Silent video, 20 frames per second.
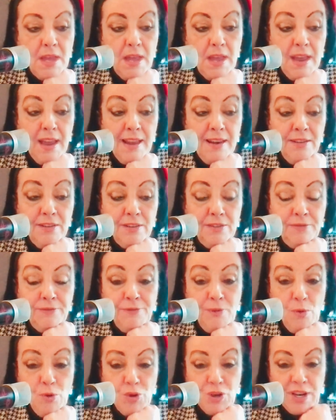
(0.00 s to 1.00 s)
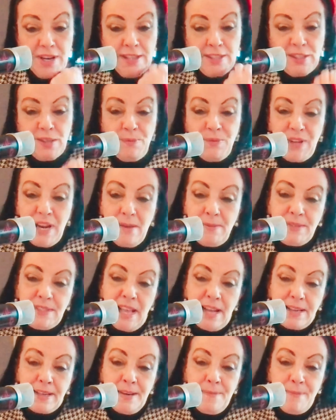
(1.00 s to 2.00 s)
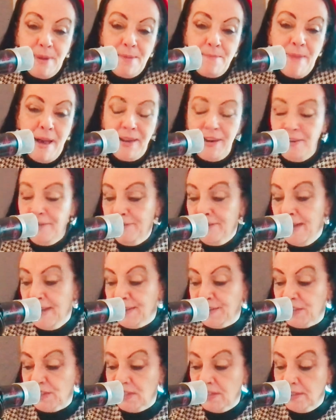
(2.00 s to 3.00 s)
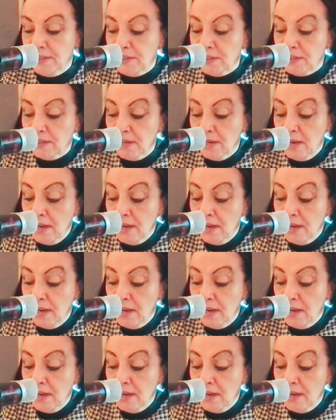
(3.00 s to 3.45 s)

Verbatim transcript: And unfortunately, sometimes that can be manifested